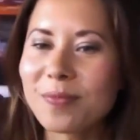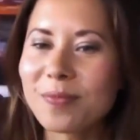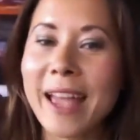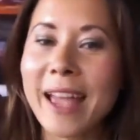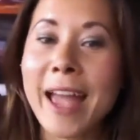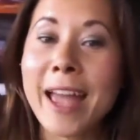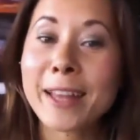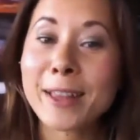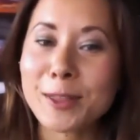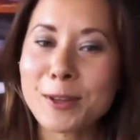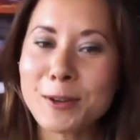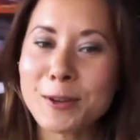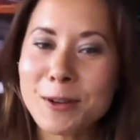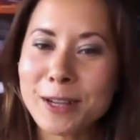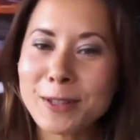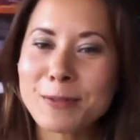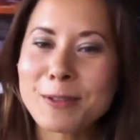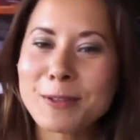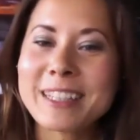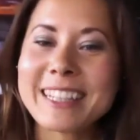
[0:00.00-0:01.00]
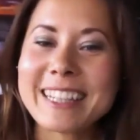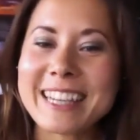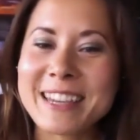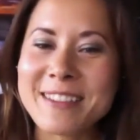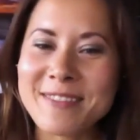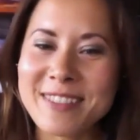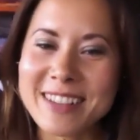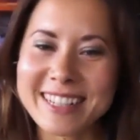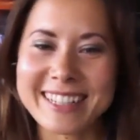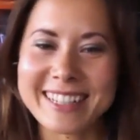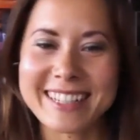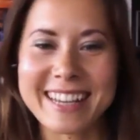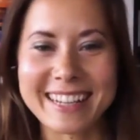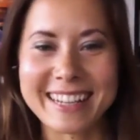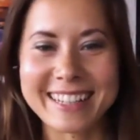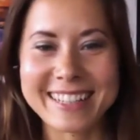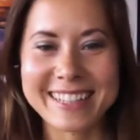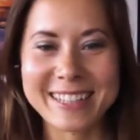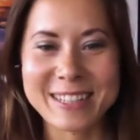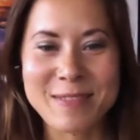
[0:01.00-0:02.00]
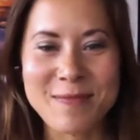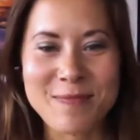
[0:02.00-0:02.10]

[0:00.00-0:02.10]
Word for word: And look at what Eva says.